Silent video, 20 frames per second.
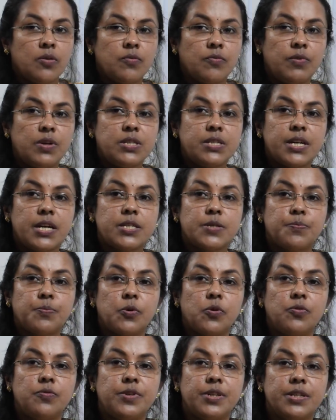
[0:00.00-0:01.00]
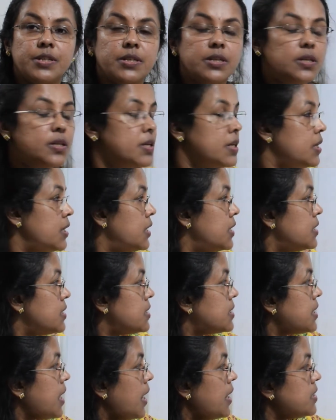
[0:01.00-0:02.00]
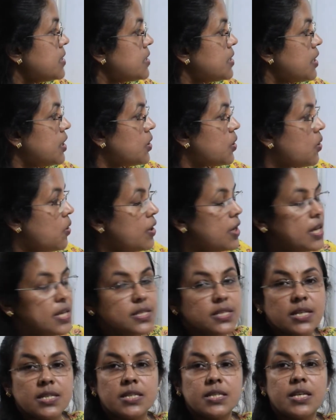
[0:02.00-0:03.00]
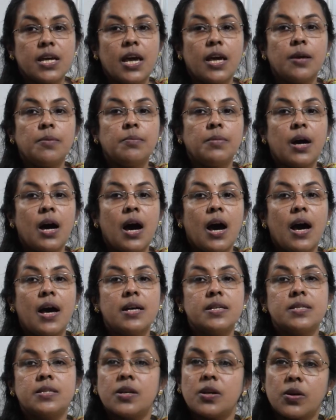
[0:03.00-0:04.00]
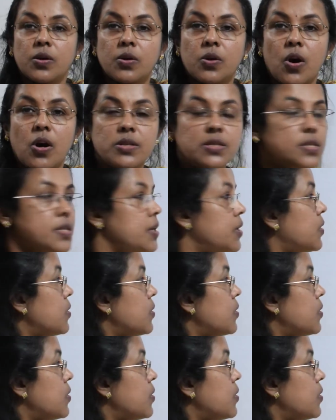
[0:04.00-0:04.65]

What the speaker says: We just proved it. Sin 0 is the same as cos 0.